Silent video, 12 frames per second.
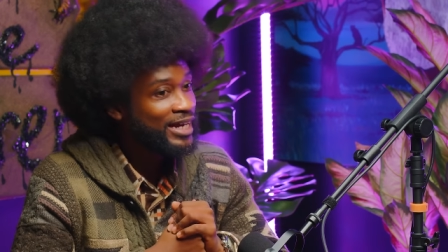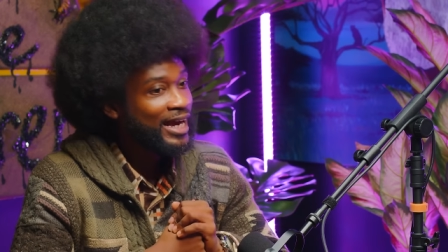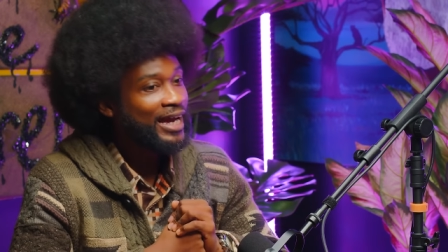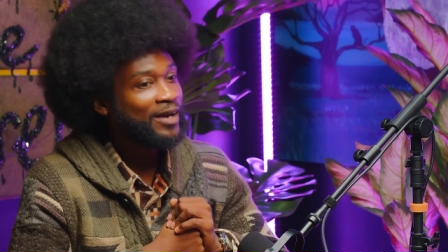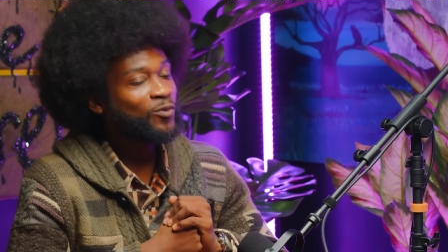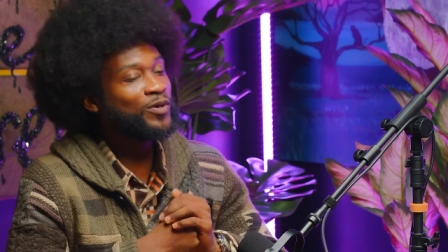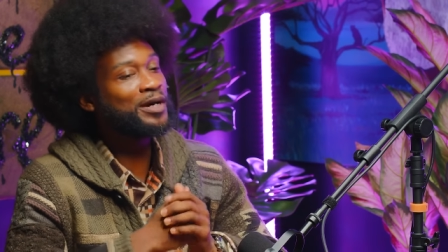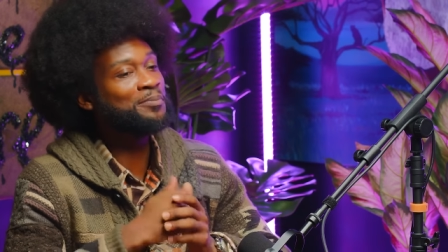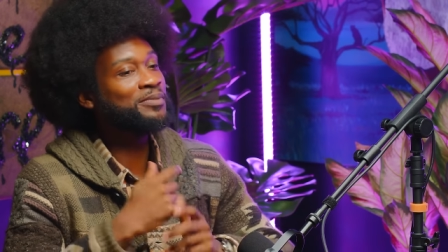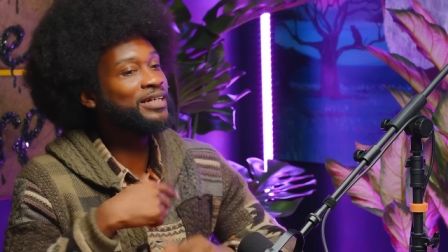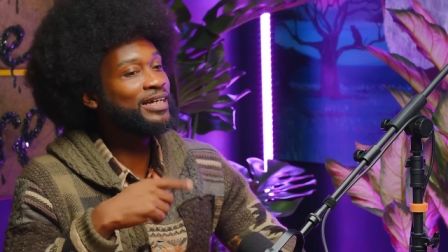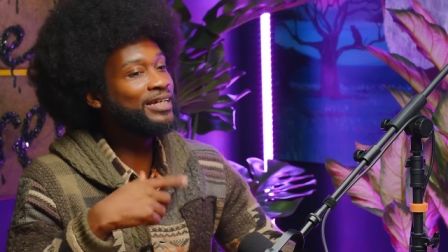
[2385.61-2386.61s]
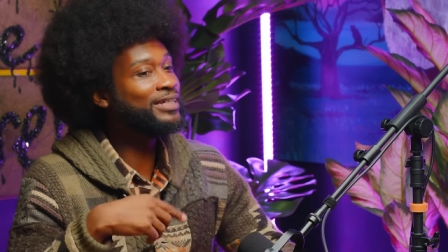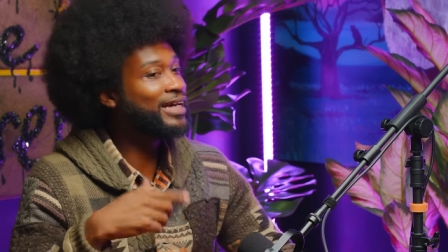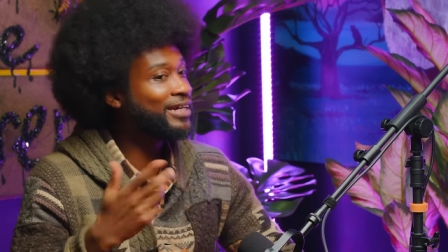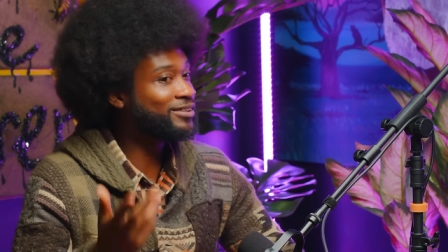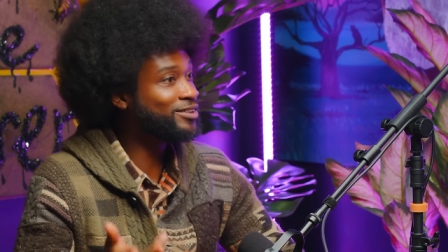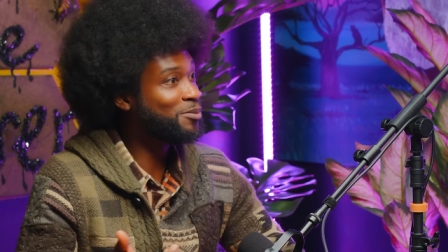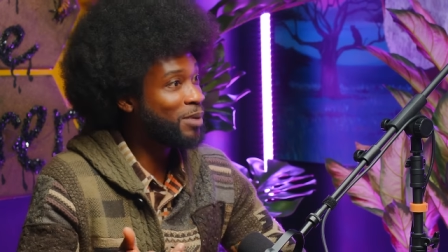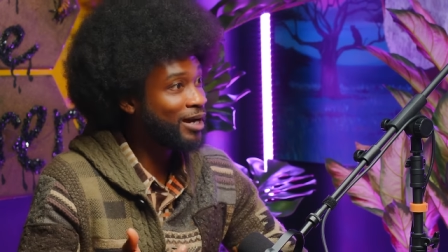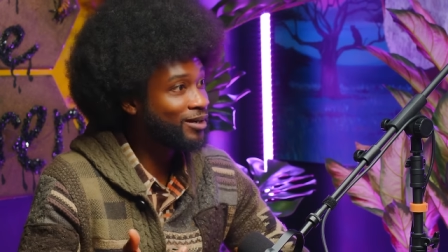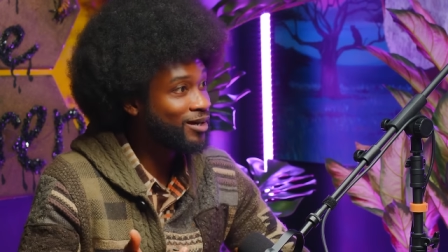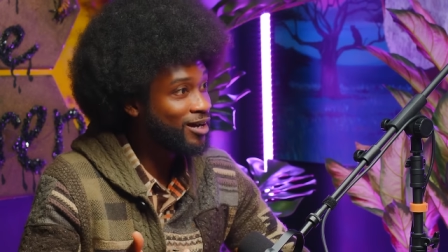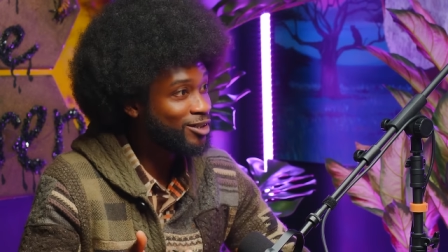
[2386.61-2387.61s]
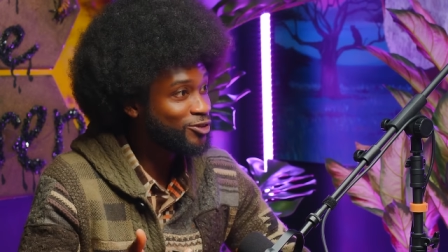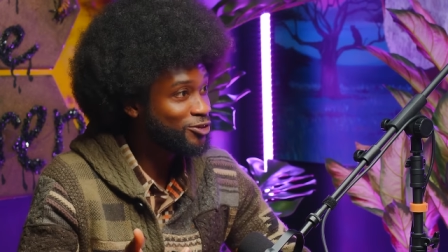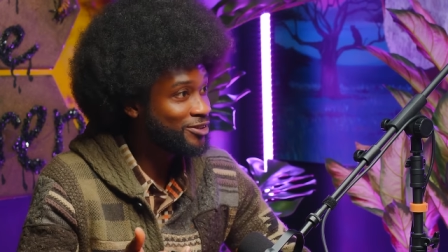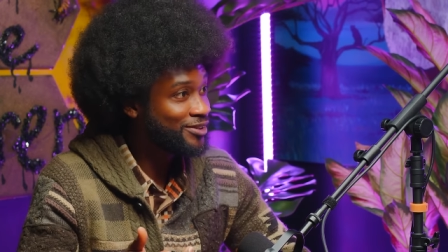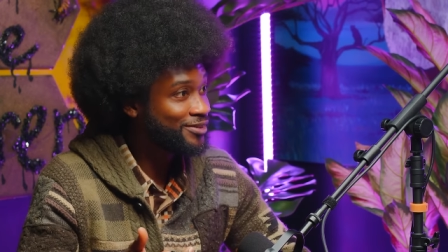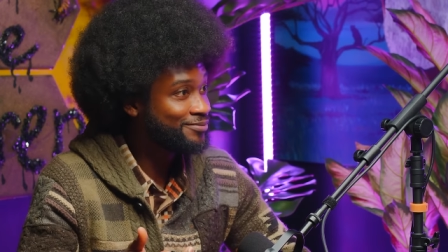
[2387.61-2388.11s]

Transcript: And where I'm getting at is the mitochondria.